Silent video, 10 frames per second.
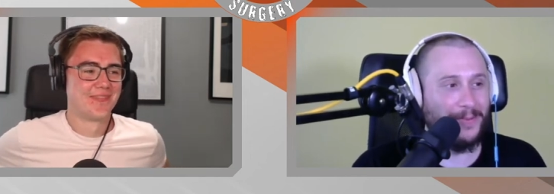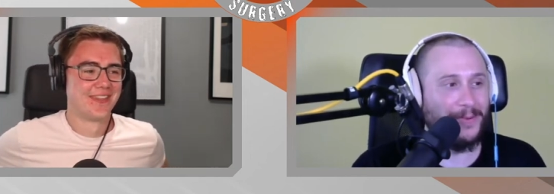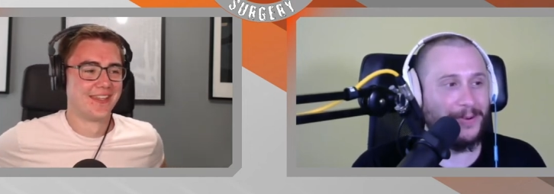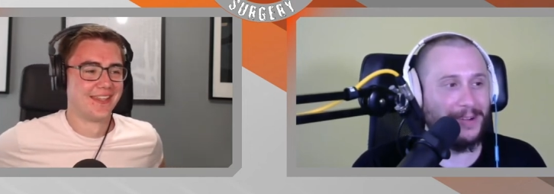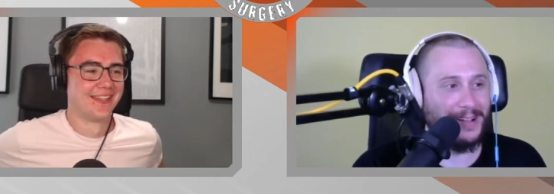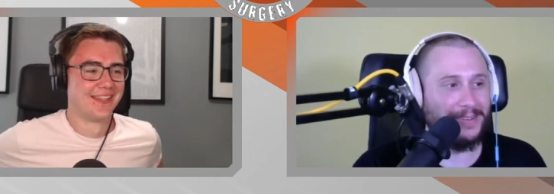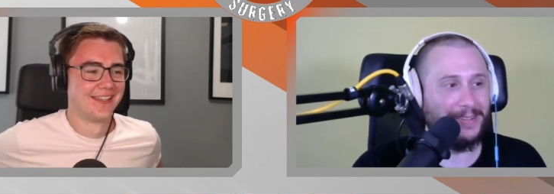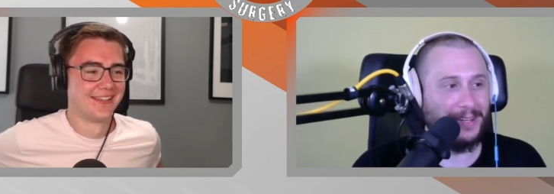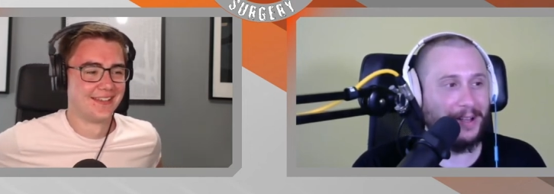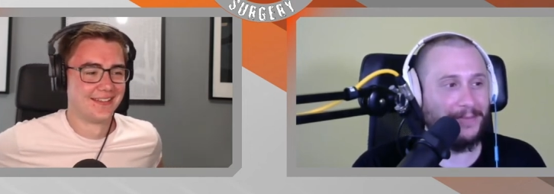Speaker 1: before I,
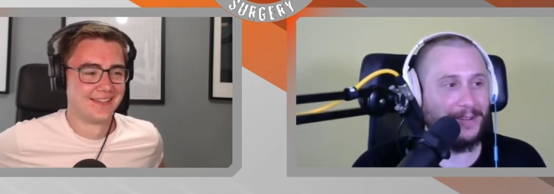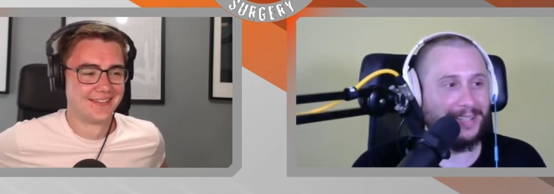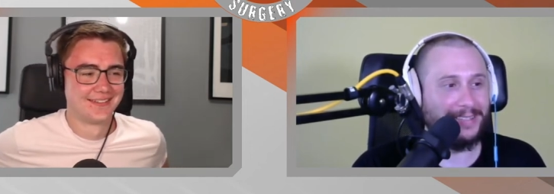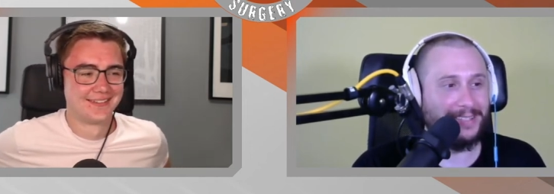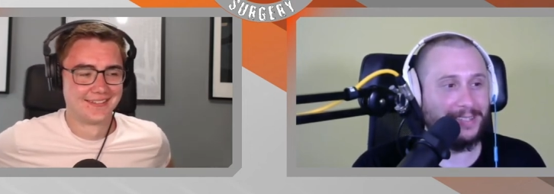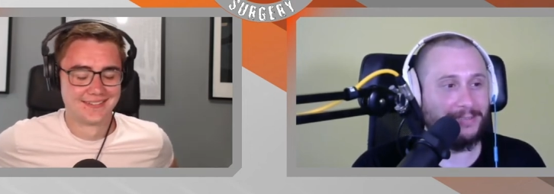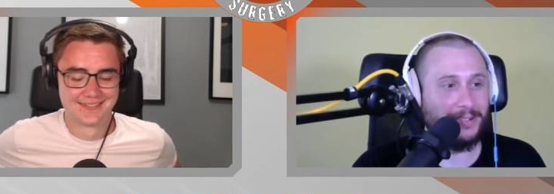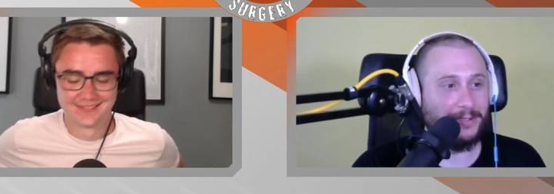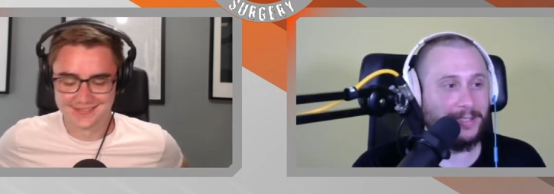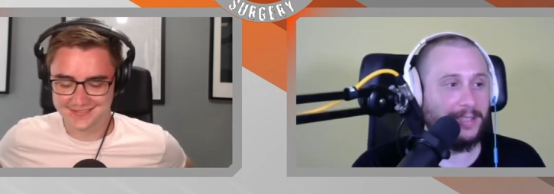you know, fully understood the
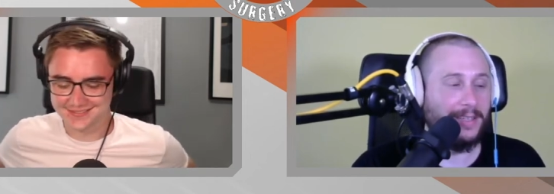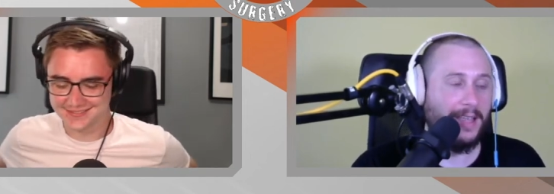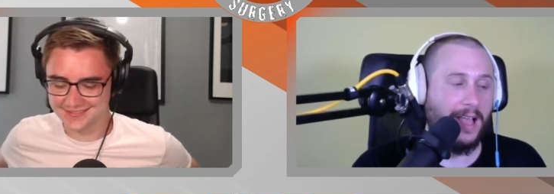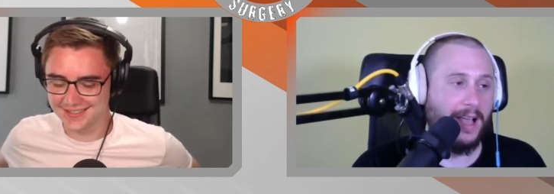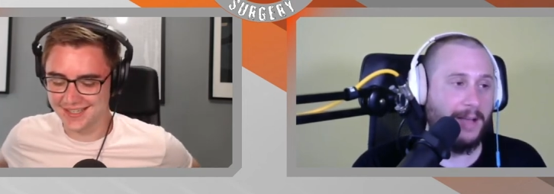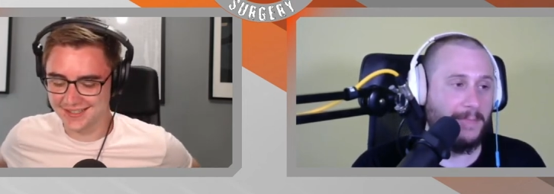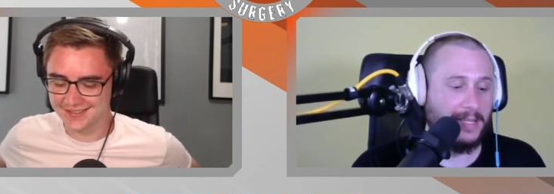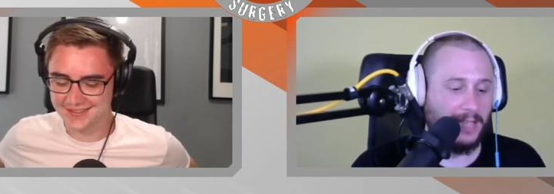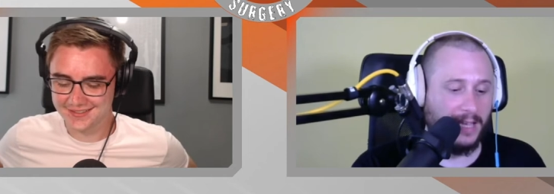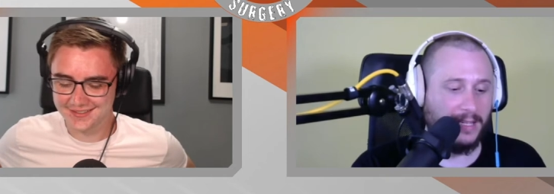rules. Yeah. Um,
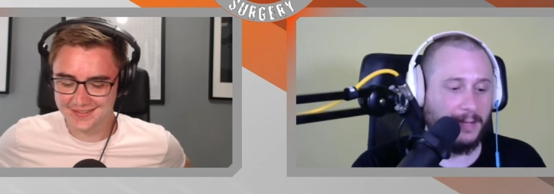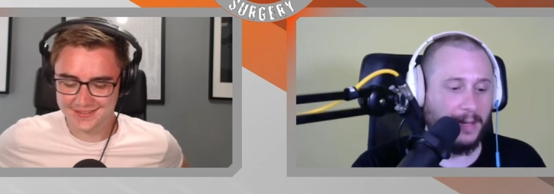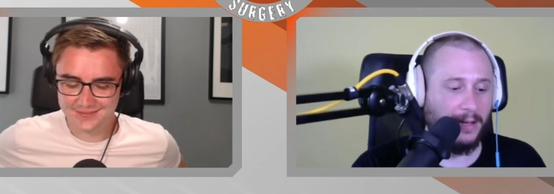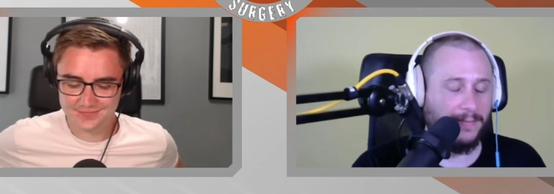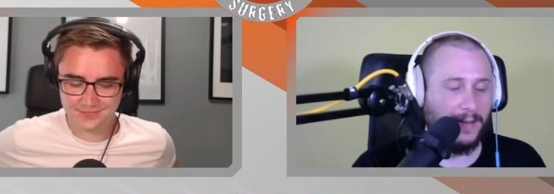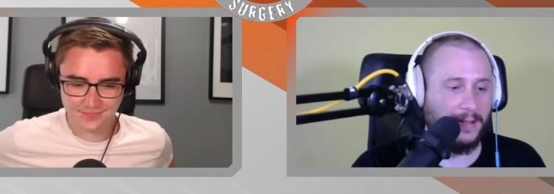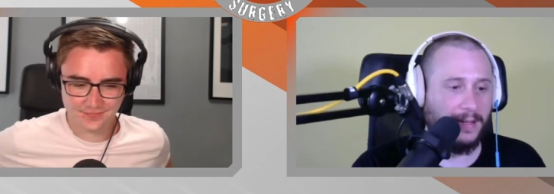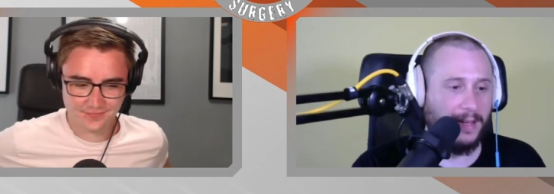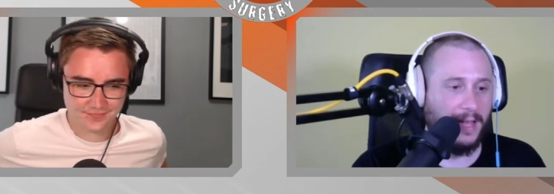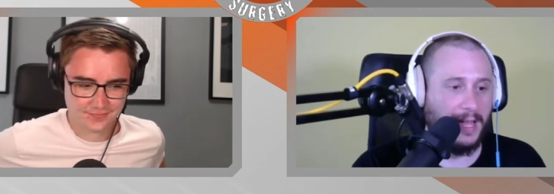but it's, it's going to be a lot of
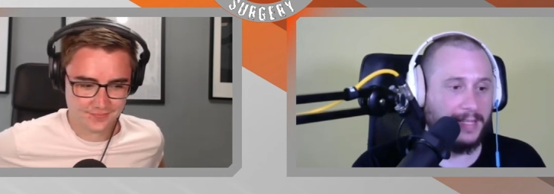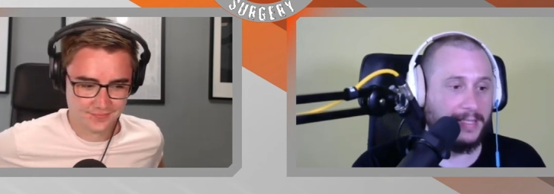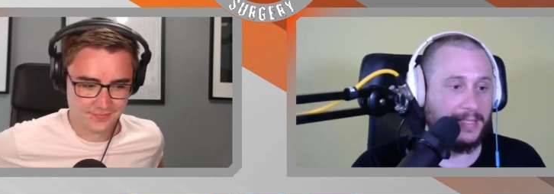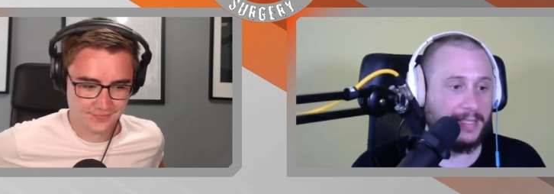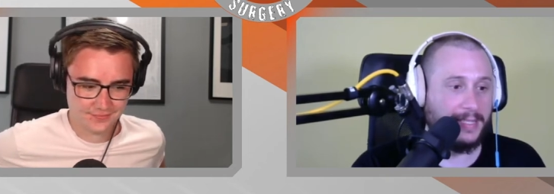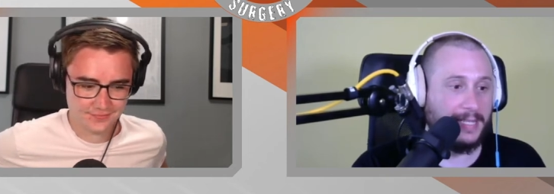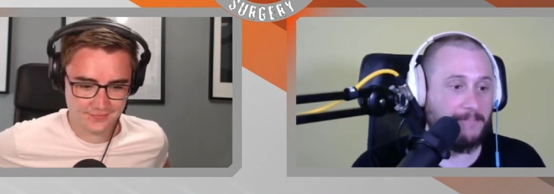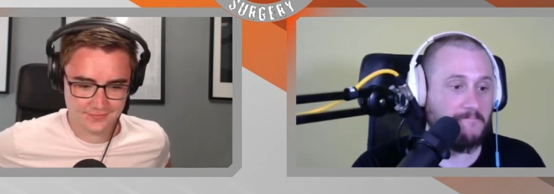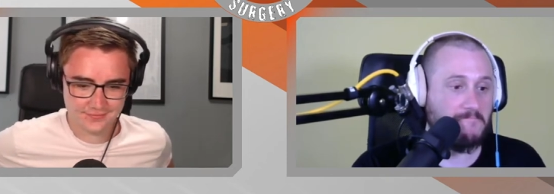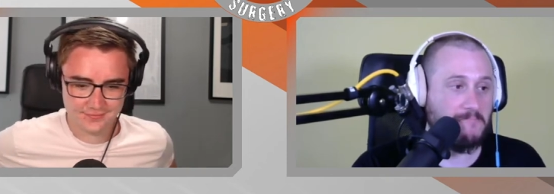fun, and
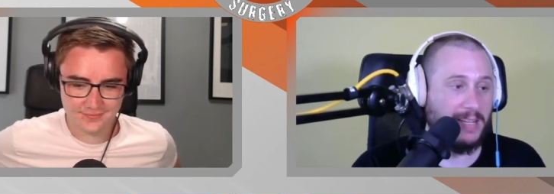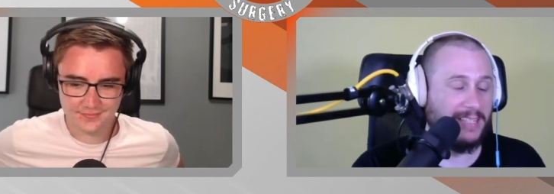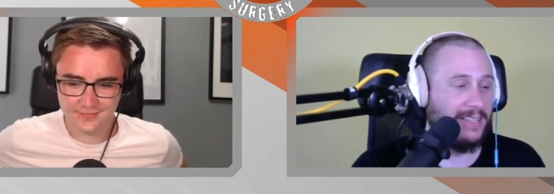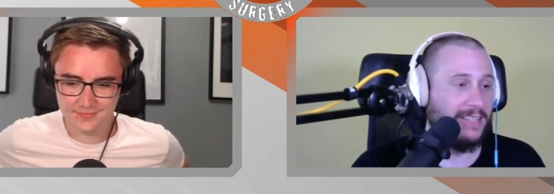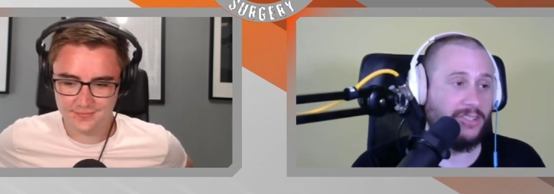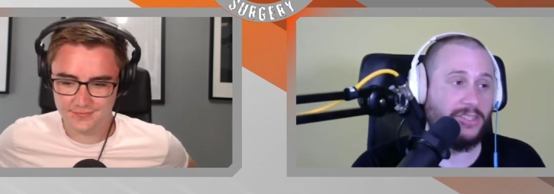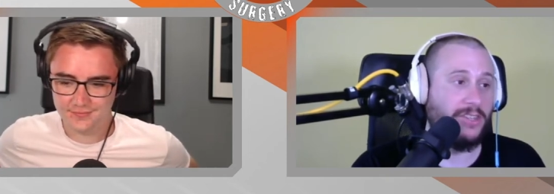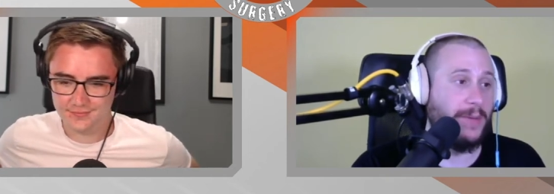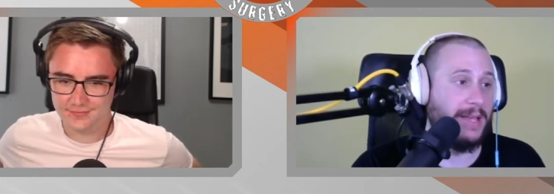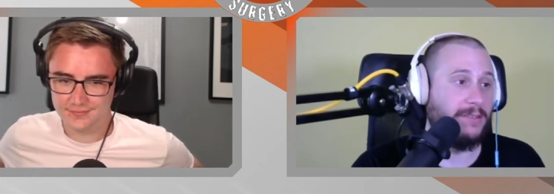let's let's just
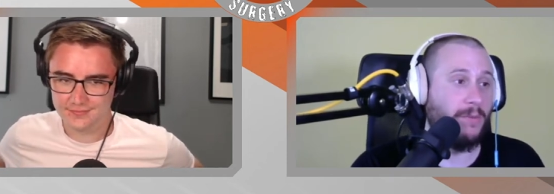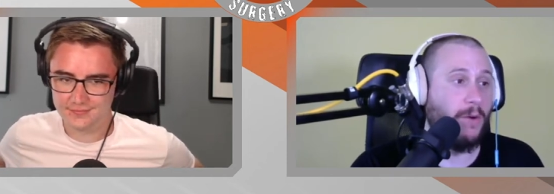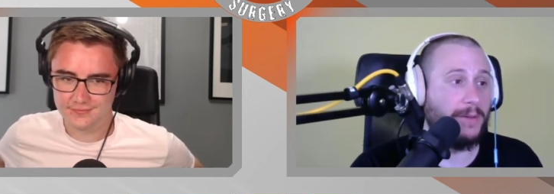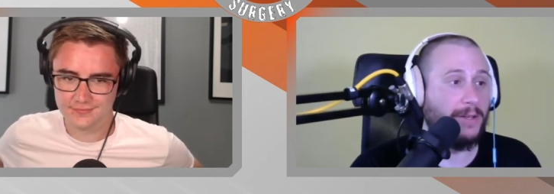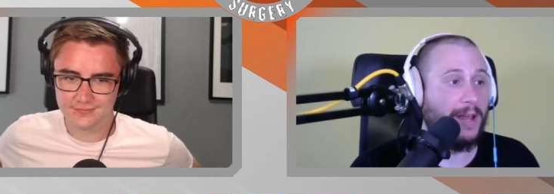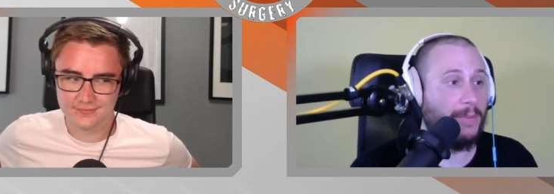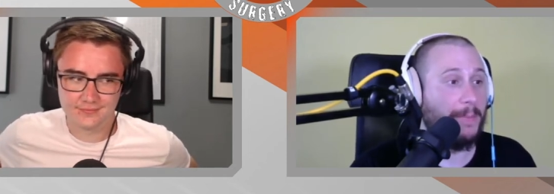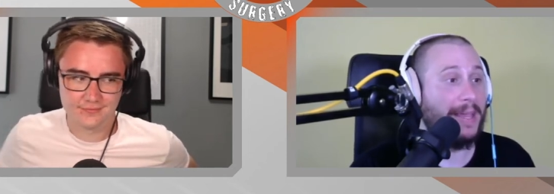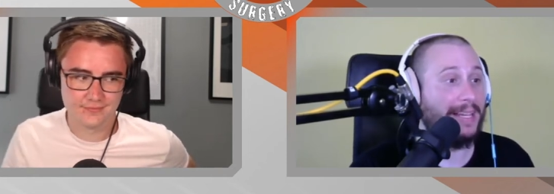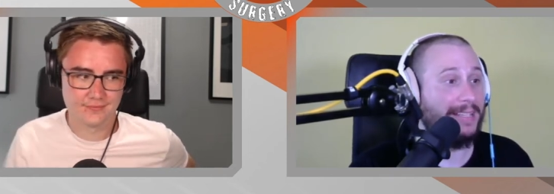do it. So what we do now? We're
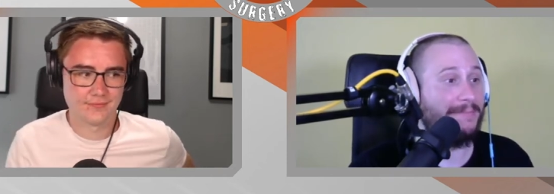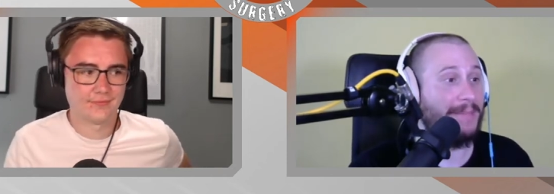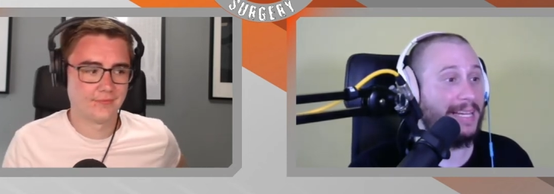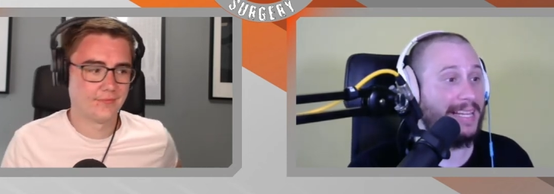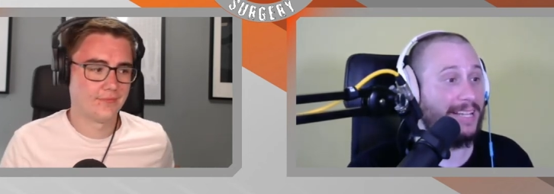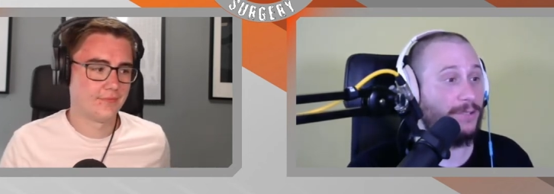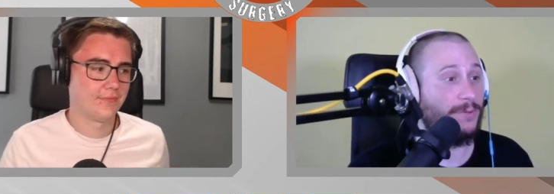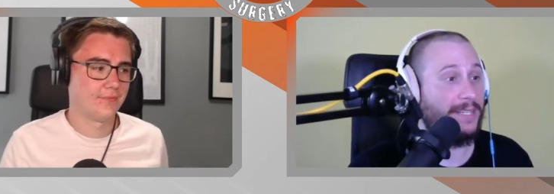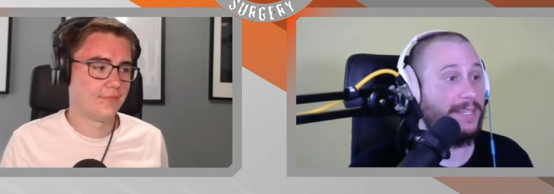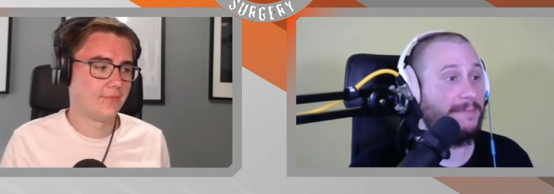picking picking an
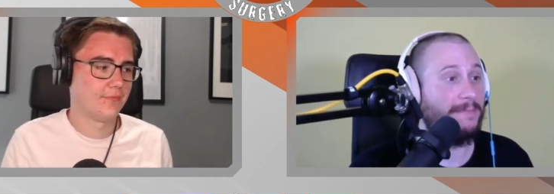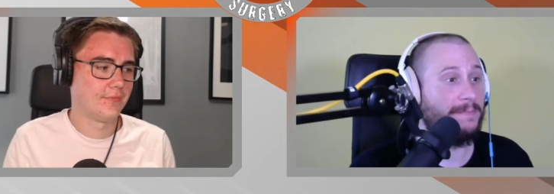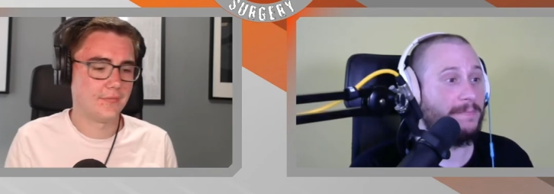actual team.